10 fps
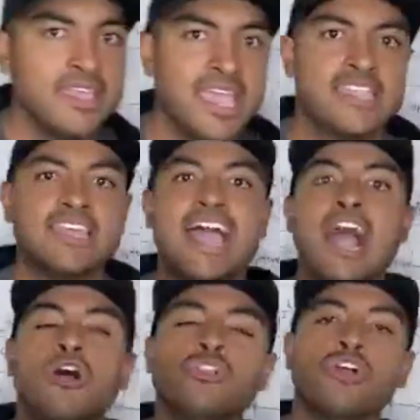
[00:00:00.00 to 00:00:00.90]
And then
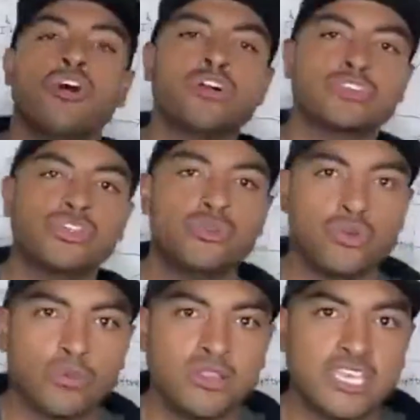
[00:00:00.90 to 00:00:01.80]
how long do you
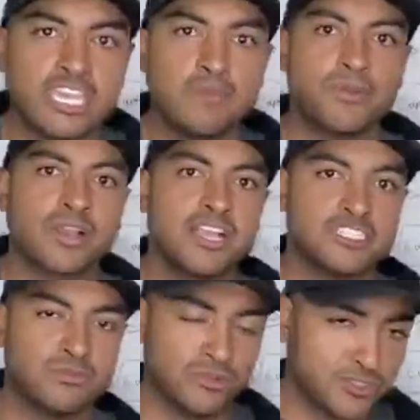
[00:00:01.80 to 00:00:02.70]
normally keep your
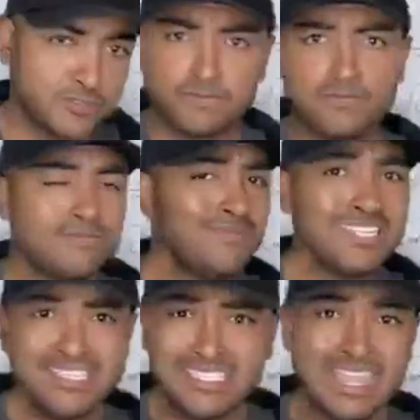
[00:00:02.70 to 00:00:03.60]
customers?
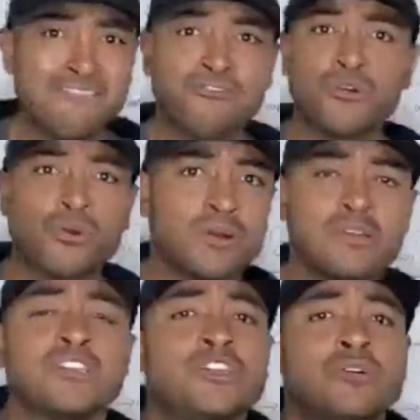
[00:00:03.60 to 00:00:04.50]
Say for,
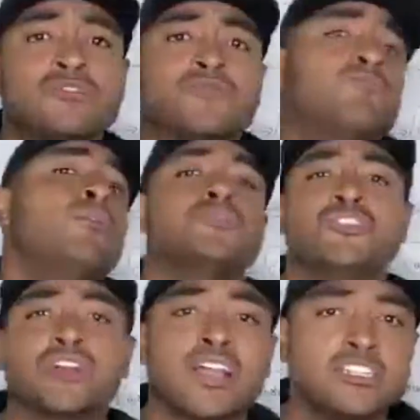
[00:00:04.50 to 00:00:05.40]
most of
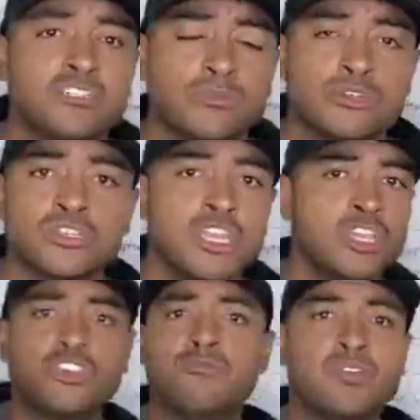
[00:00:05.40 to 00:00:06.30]
your customers
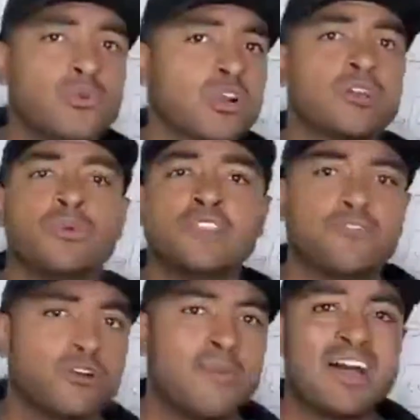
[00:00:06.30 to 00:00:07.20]
you've been working with
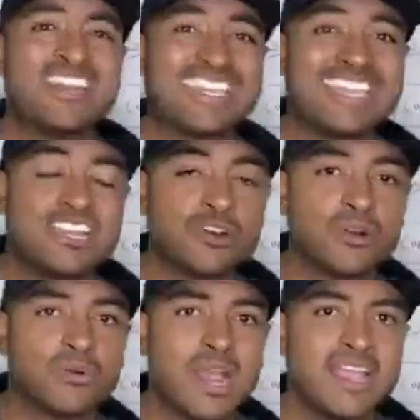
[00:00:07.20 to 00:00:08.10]
for about a year,
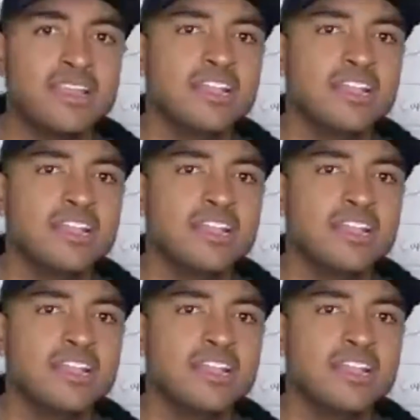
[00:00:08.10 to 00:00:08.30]
right?